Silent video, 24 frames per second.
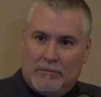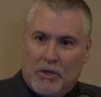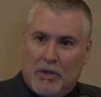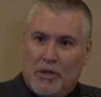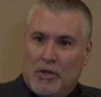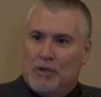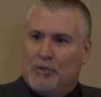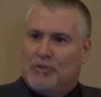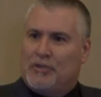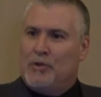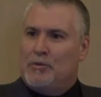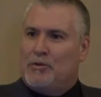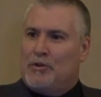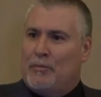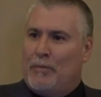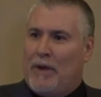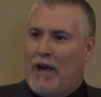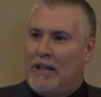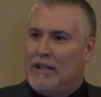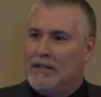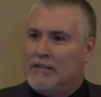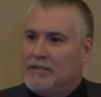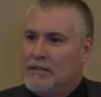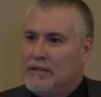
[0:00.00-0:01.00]
you see what your
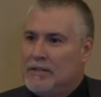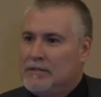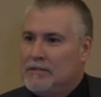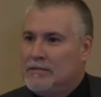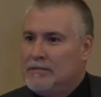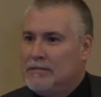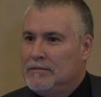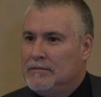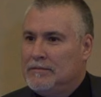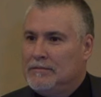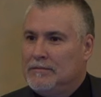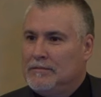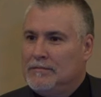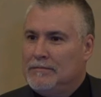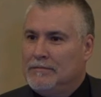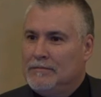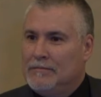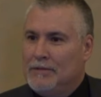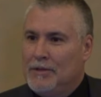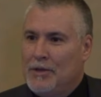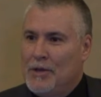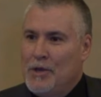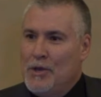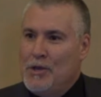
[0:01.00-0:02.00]
balance is.
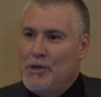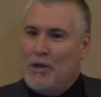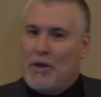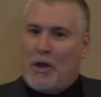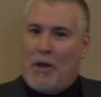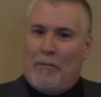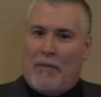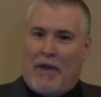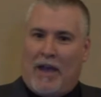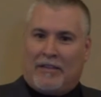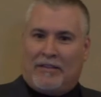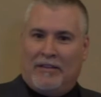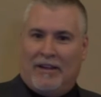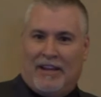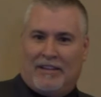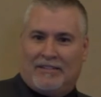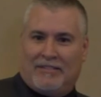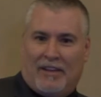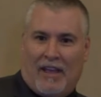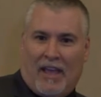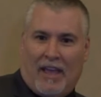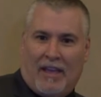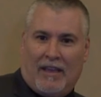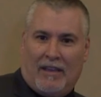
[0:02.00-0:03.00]
You come back the next
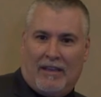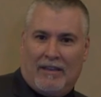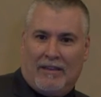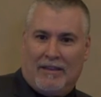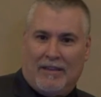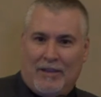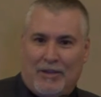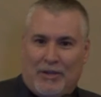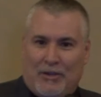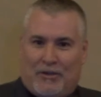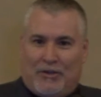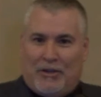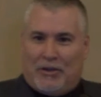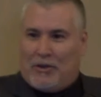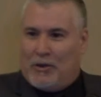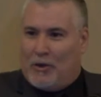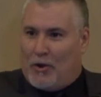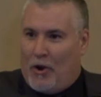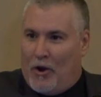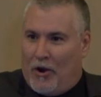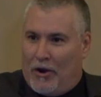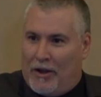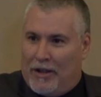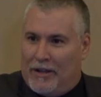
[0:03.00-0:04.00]
day, you stick your
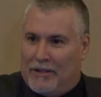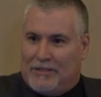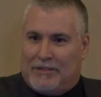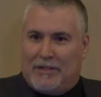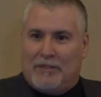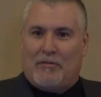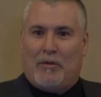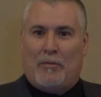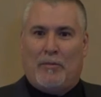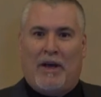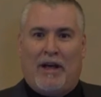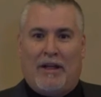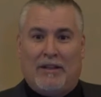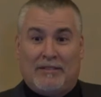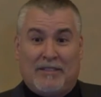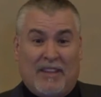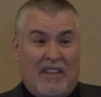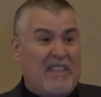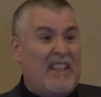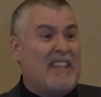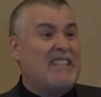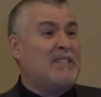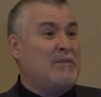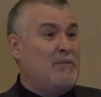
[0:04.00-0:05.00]
card in, see your balance,
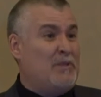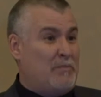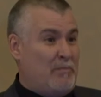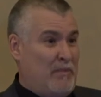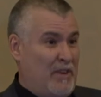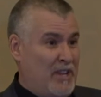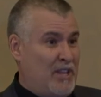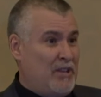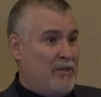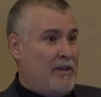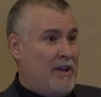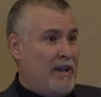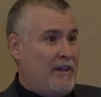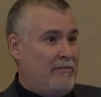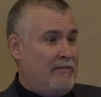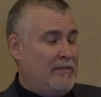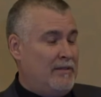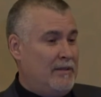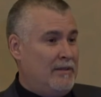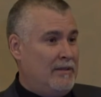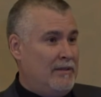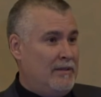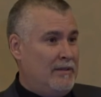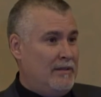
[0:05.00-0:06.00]
and that's how much money you have,
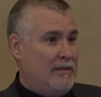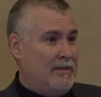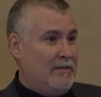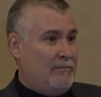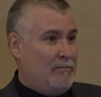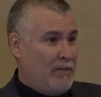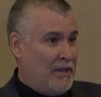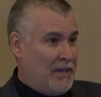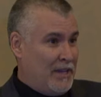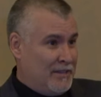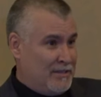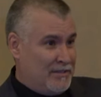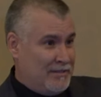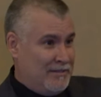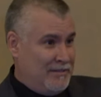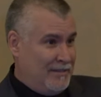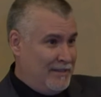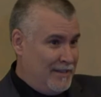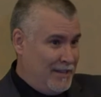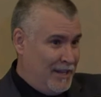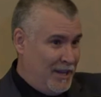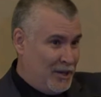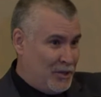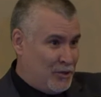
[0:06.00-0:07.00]
because
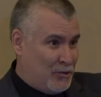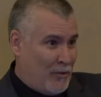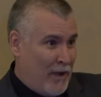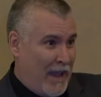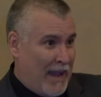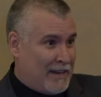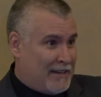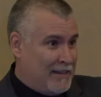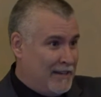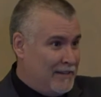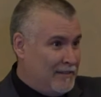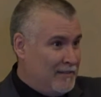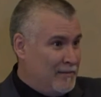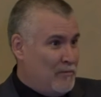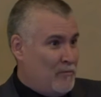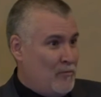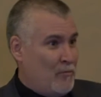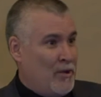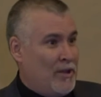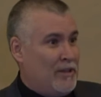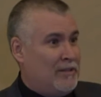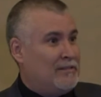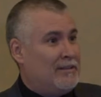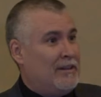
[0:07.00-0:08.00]
it tracked it
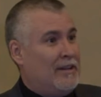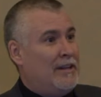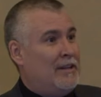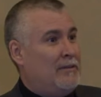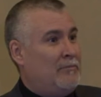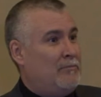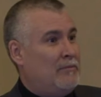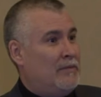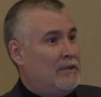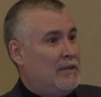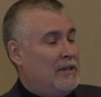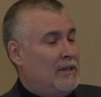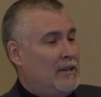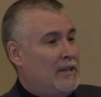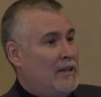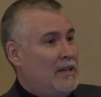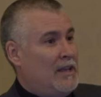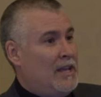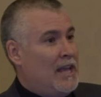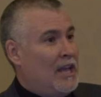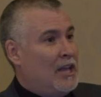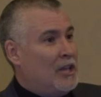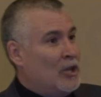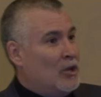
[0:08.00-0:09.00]
real time.
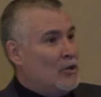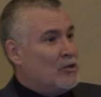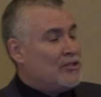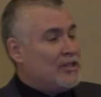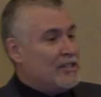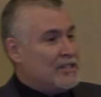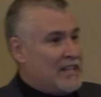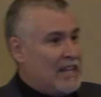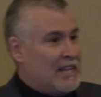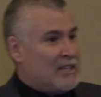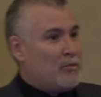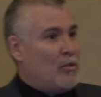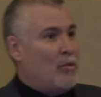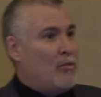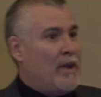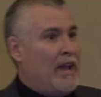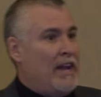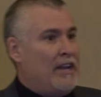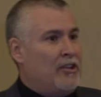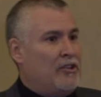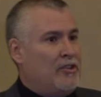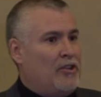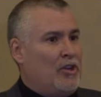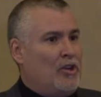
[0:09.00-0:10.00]
In those days, that's what we had
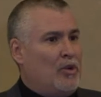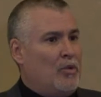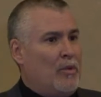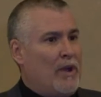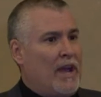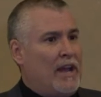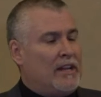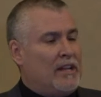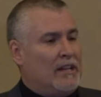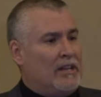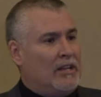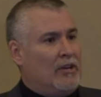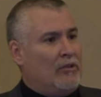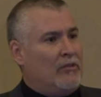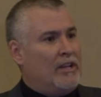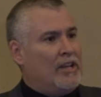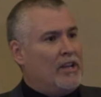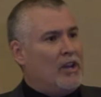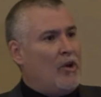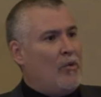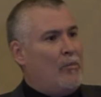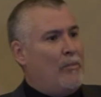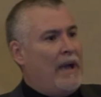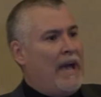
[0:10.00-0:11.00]
to do. We had to literally
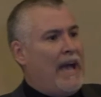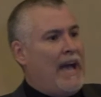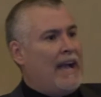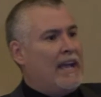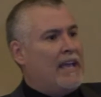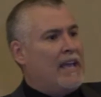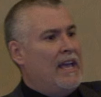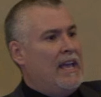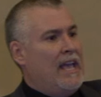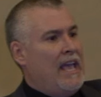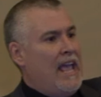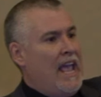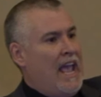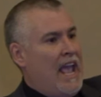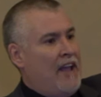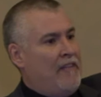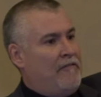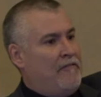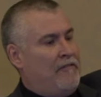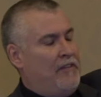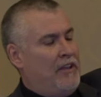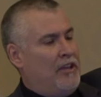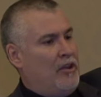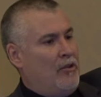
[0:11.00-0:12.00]
go back and
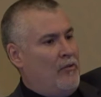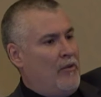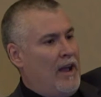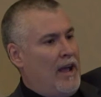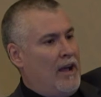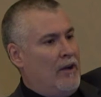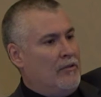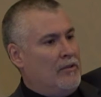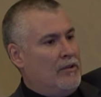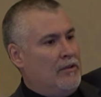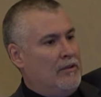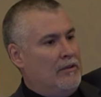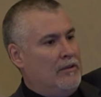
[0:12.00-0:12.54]
figure out